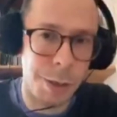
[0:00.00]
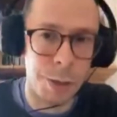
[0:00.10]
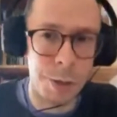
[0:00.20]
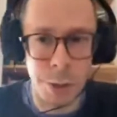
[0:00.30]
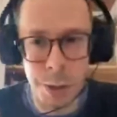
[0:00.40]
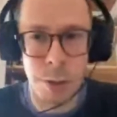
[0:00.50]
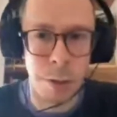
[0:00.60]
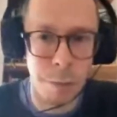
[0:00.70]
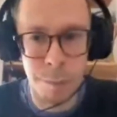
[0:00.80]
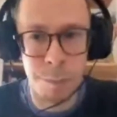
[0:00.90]
It's just, just
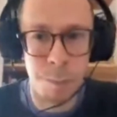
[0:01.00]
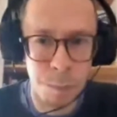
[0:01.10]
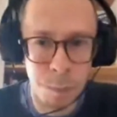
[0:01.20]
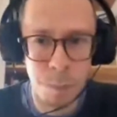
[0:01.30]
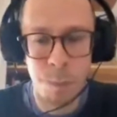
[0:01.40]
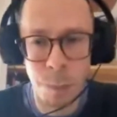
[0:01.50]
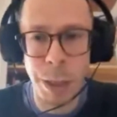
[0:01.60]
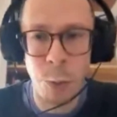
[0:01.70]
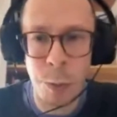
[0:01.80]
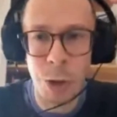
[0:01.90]
sort of an
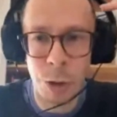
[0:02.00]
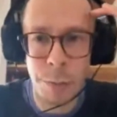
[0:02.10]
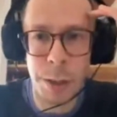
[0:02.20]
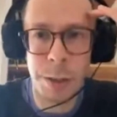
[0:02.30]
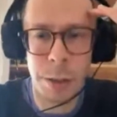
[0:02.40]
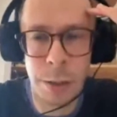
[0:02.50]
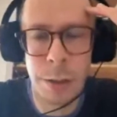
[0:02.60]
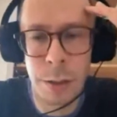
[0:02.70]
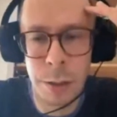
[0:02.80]
intuition, basically.